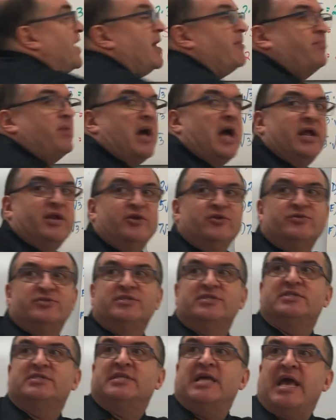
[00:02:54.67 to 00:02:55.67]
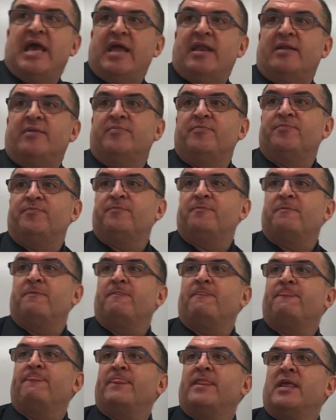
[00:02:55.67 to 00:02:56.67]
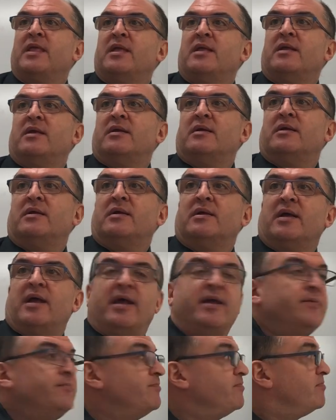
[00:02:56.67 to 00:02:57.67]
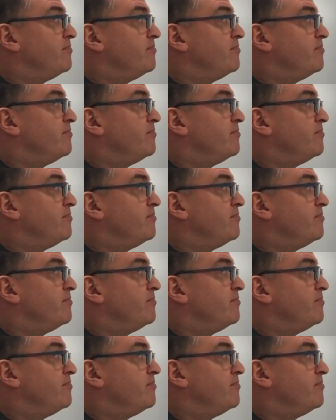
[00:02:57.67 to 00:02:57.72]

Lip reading: Hypotenuse is 10. Okay?